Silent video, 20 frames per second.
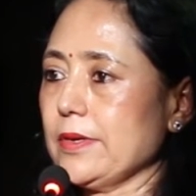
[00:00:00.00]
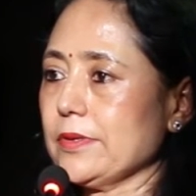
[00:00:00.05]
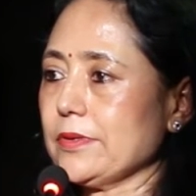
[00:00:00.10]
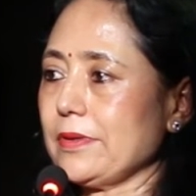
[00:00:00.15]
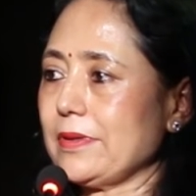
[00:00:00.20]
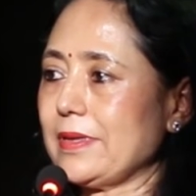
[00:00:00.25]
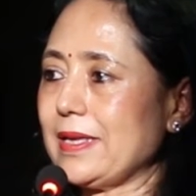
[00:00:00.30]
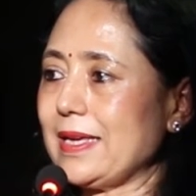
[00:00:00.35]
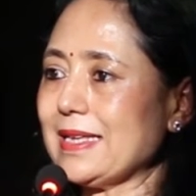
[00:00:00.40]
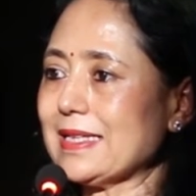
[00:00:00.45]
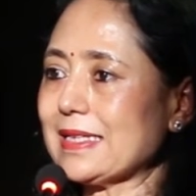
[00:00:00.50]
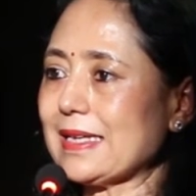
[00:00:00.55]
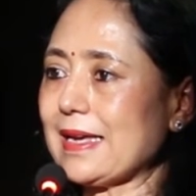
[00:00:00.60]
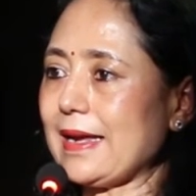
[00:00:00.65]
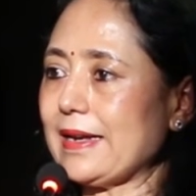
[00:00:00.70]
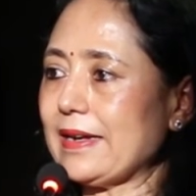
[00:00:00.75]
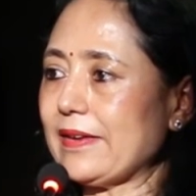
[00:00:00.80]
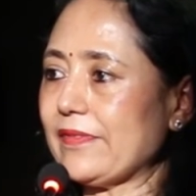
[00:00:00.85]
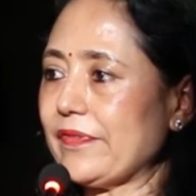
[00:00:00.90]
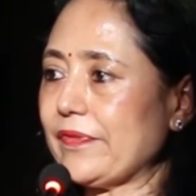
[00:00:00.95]
So these
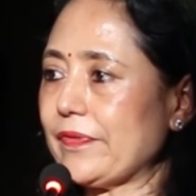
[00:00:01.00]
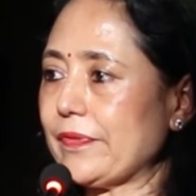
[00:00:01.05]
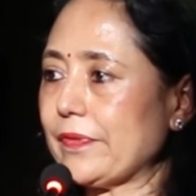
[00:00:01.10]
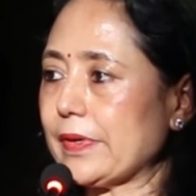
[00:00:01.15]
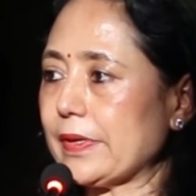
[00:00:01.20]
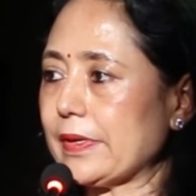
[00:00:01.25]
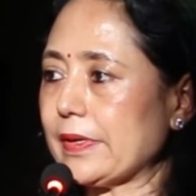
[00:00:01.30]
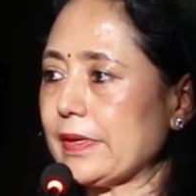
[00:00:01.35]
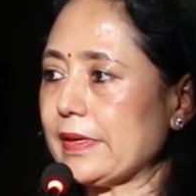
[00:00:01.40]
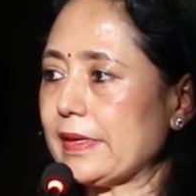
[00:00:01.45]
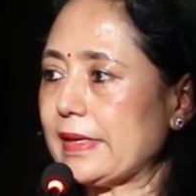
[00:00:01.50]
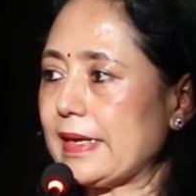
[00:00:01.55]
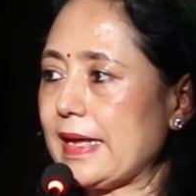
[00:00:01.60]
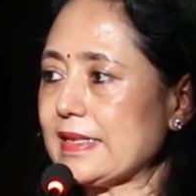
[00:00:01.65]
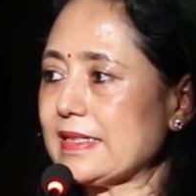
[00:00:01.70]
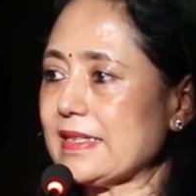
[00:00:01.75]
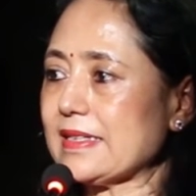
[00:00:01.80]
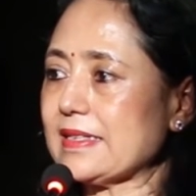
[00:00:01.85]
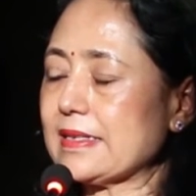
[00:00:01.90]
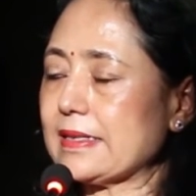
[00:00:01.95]
kind of
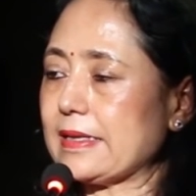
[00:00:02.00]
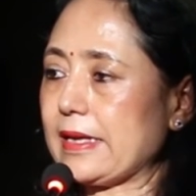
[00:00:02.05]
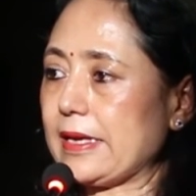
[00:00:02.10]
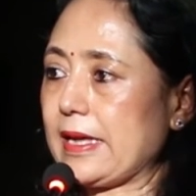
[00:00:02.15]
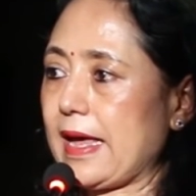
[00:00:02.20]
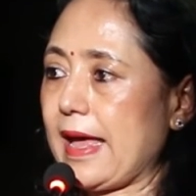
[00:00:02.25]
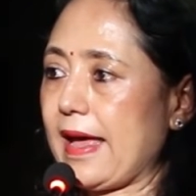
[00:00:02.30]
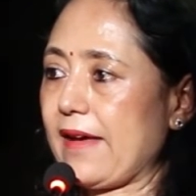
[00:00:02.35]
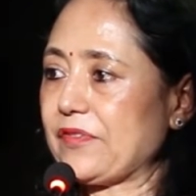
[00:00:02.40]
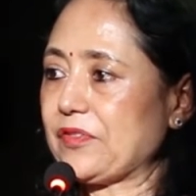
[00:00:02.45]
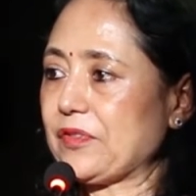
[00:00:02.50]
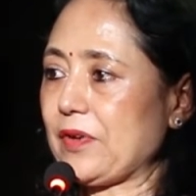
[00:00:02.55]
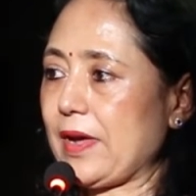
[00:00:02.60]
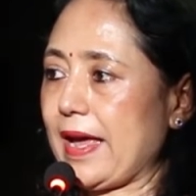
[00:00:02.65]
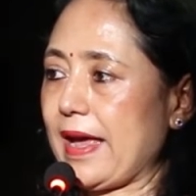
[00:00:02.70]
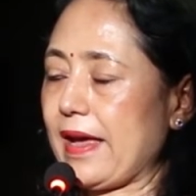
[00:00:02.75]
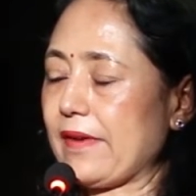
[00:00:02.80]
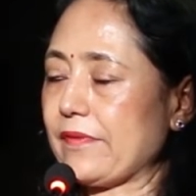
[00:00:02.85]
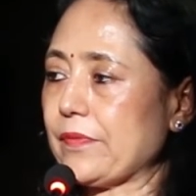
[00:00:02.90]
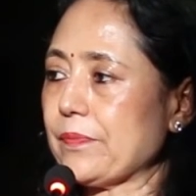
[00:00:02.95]
lessons they have to
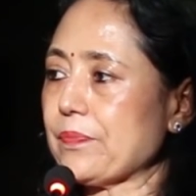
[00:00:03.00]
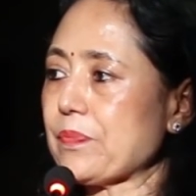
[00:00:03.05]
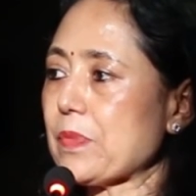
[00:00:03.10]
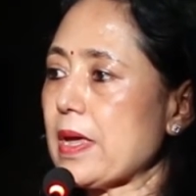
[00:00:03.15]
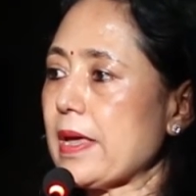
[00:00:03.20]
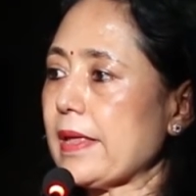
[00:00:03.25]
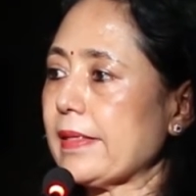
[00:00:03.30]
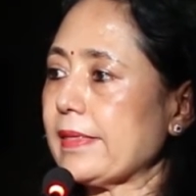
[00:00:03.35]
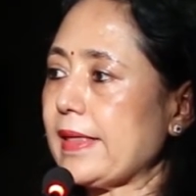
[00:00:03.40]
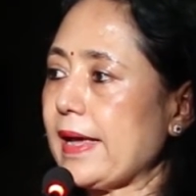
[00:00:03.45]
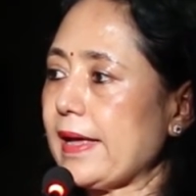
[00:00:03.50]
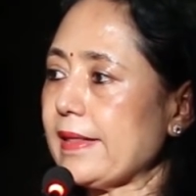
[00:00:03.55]
have.